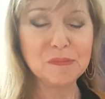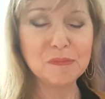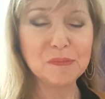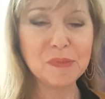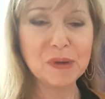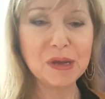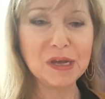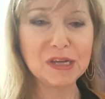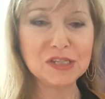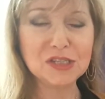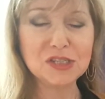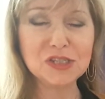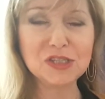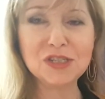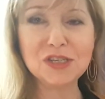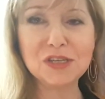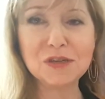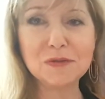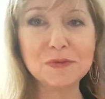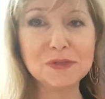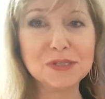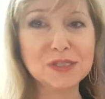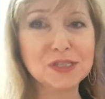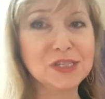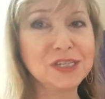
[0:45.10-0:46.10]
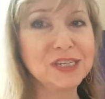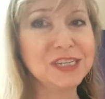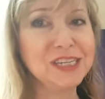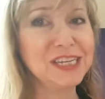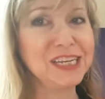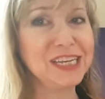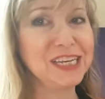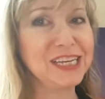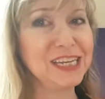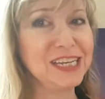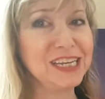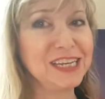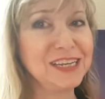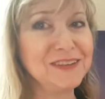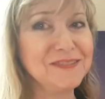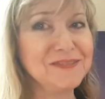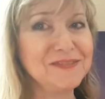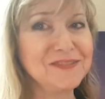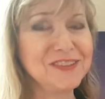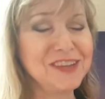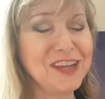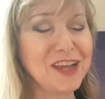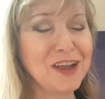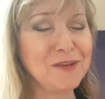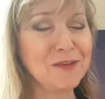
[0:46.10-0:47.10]
but she was a good kitty
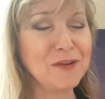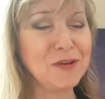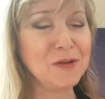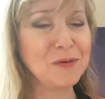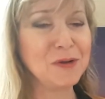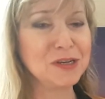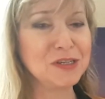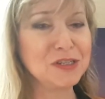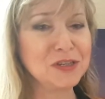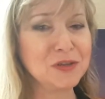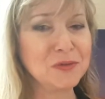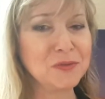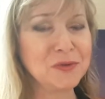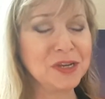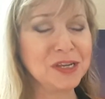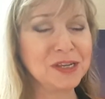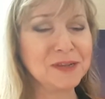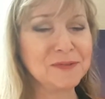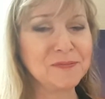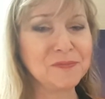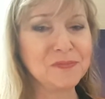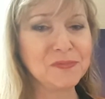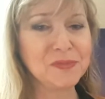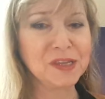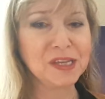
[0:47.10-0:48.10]
everywhere she went.